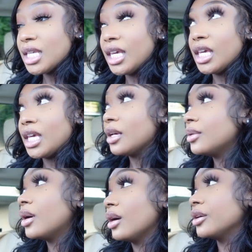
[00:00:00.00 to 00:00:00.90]
to get
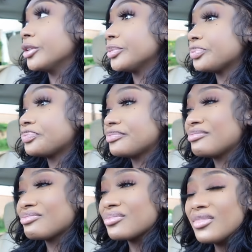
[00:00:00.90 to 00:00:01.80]

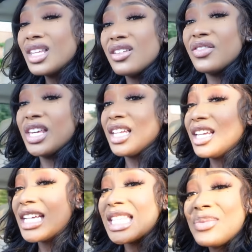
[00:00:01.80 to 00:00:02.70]
um
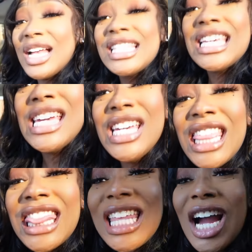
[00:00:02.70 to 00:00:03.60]
veneers and my teeth
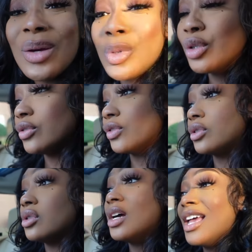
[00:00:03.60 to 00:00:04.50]
are beautiful